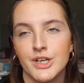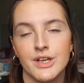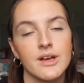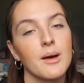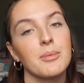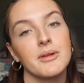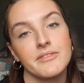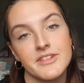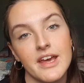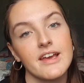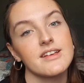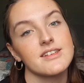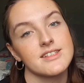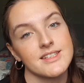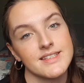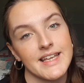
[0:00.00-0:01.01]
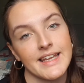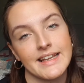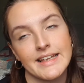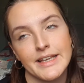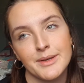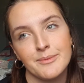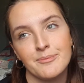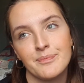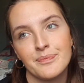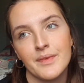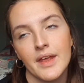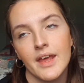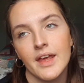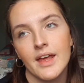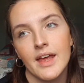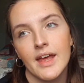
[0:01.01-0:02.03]
a couple of days to settle in,
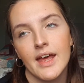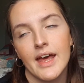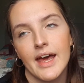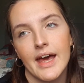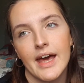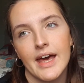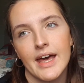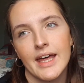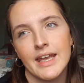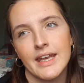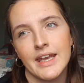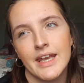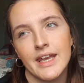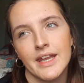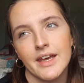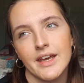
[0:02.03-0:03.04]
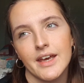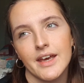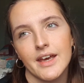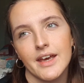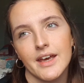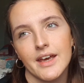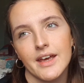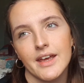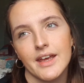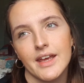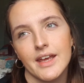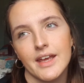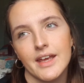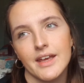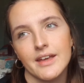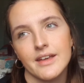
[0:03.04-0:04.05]
and
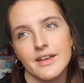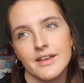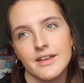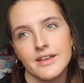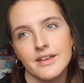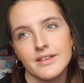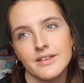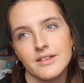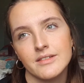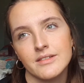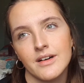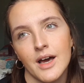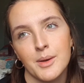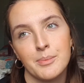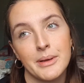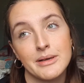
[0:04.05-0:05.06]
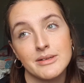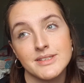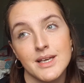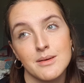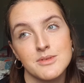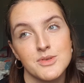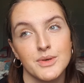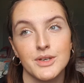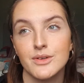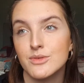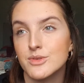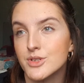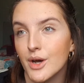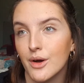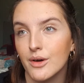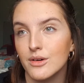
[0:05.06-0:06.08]
I built up to a huge
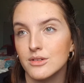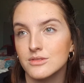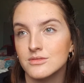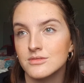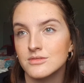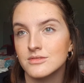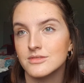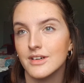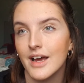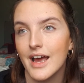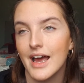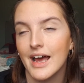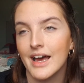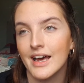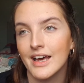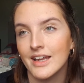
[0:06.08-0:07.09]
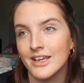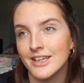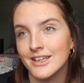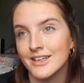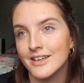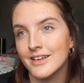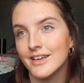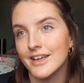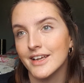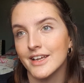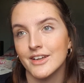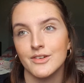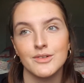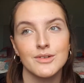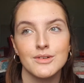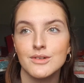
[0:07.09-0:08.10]
goal, and it
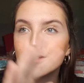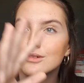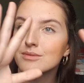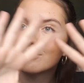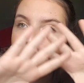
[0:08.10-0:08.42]
all